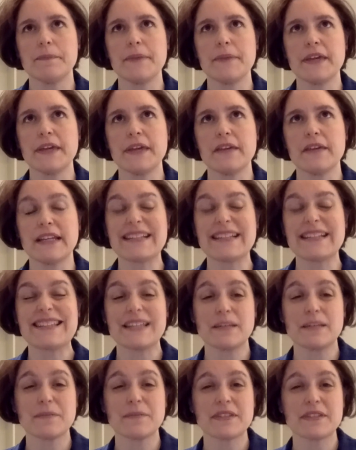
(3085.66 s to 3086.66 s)
be that it
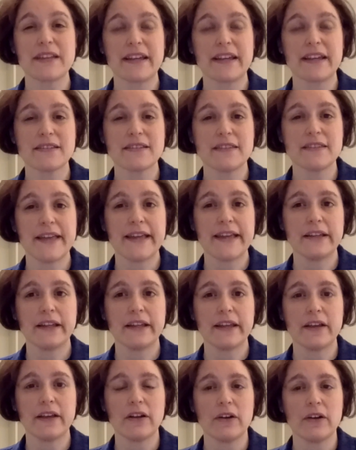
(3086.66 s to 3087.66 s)
seems like it's
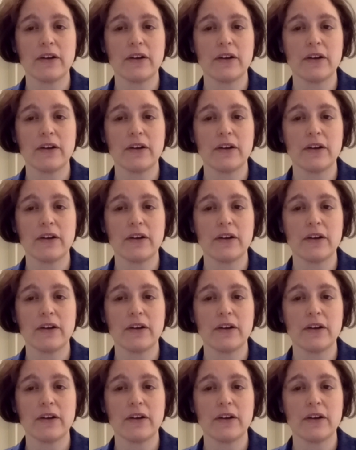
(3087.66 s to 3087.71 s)
then